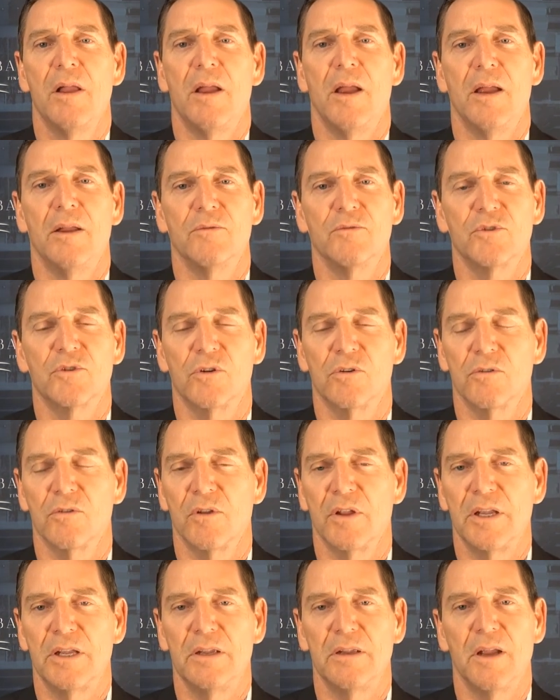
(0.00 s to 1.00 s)
and
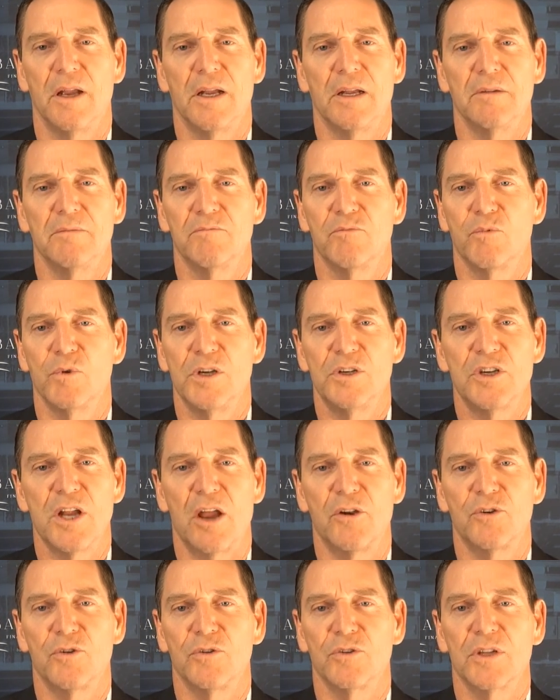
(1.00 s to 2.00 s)
certainly reach
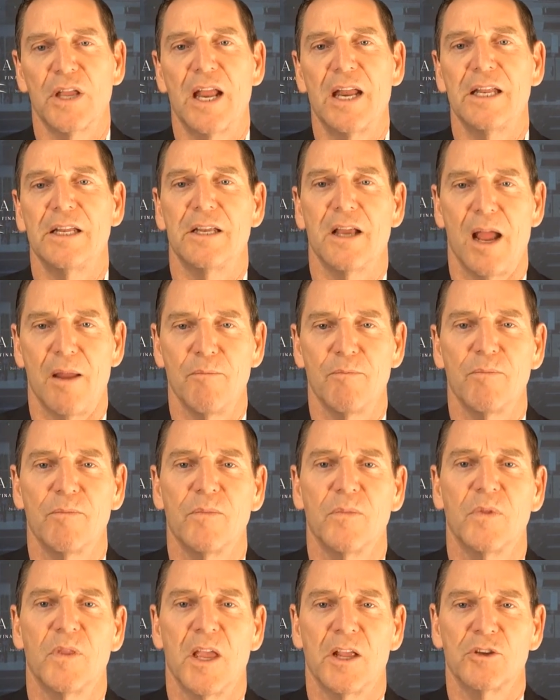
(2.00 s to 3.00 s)
out to us anytime.
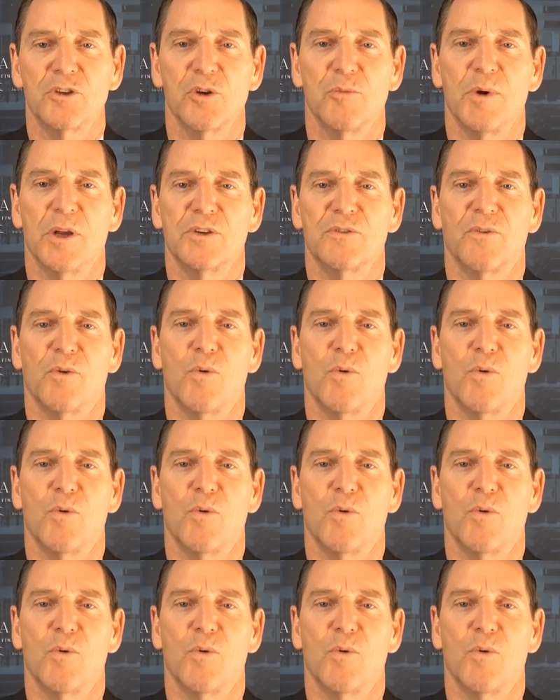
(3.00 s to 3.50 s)
Thanks so much for